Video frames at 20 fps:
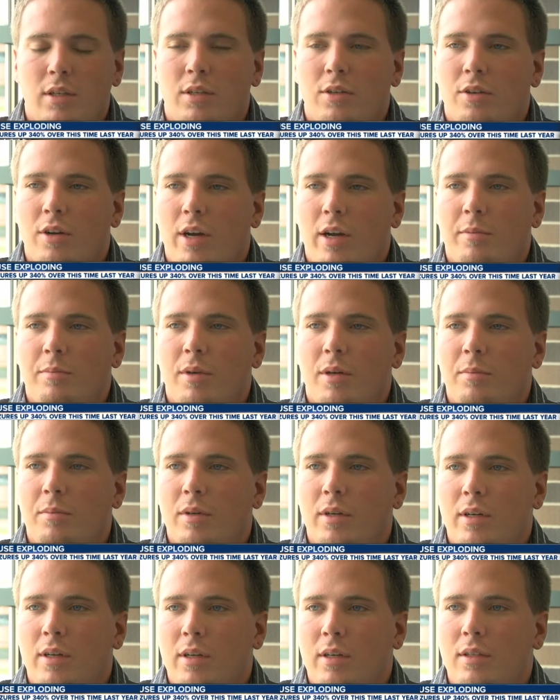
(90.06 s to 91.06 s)
then grabbed my
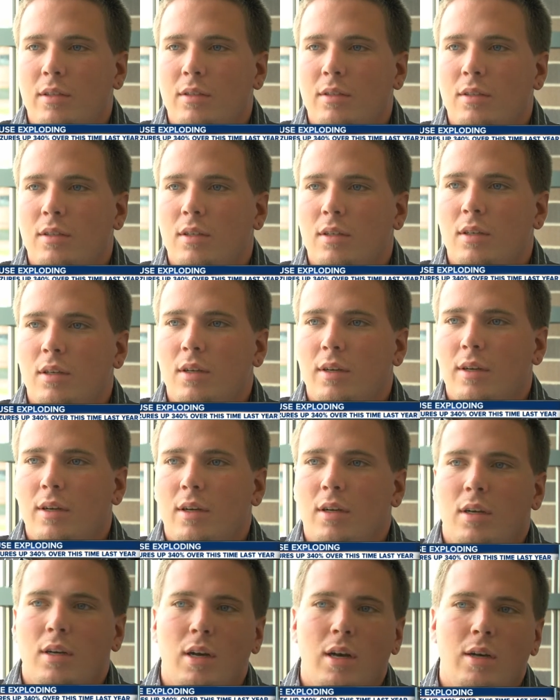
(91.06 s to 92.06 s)
mind.
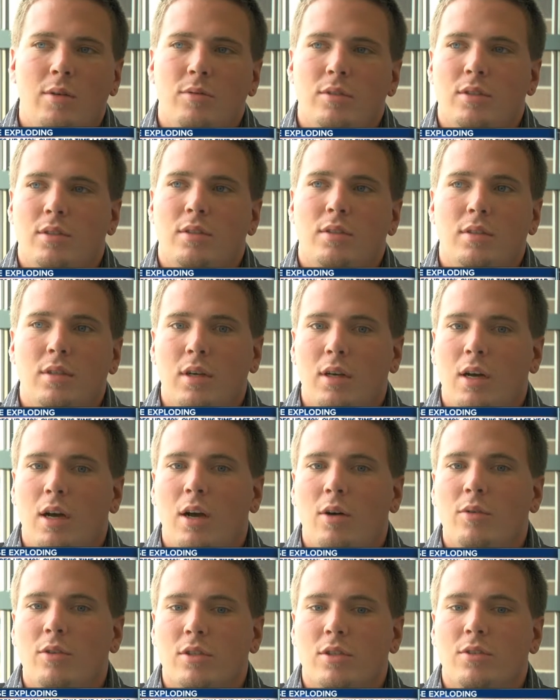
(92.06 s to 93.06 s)
Uh, I was
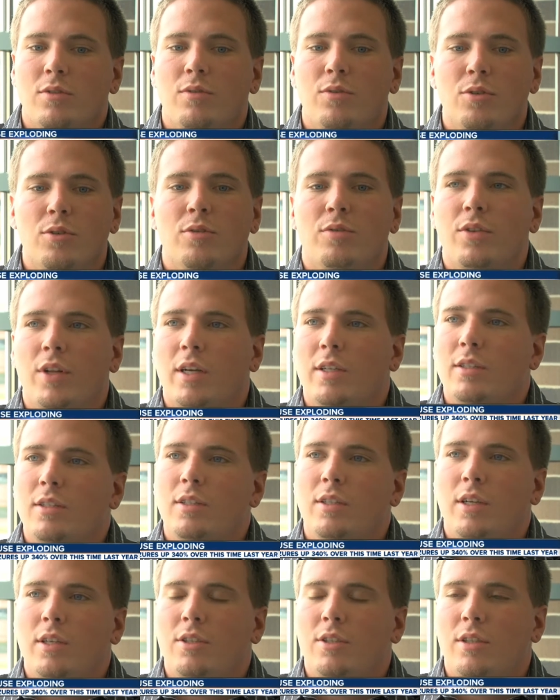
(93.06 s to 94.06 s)
I was in full-fledged
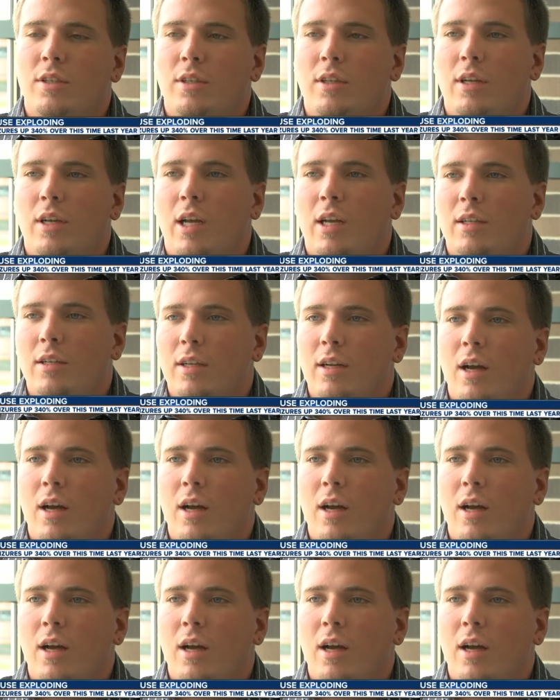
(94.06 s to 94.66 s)
addiction and